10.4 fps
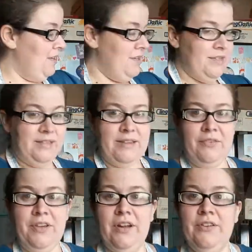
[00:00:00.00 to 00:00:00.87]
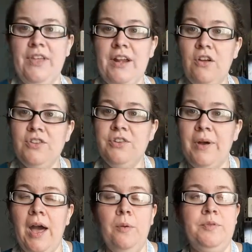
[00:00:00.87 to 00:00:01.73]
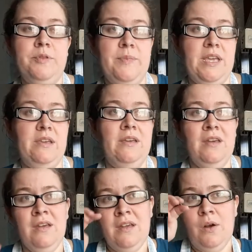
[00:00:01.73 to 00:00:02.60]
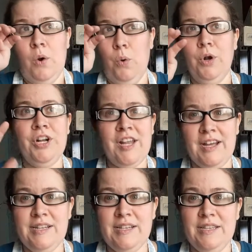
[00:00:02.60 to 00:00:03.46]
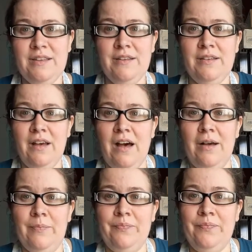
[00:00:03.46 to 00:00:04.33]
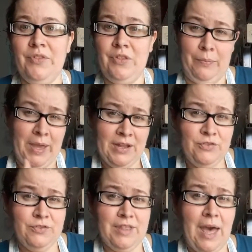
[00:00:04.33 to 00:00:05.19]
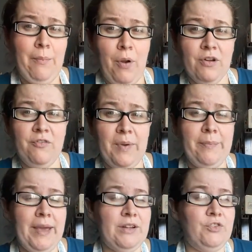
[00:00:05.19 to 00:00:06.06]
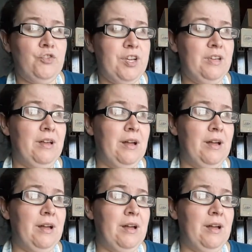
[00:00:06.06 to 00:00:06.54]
stuff here that also helps me organize that part of my pantry,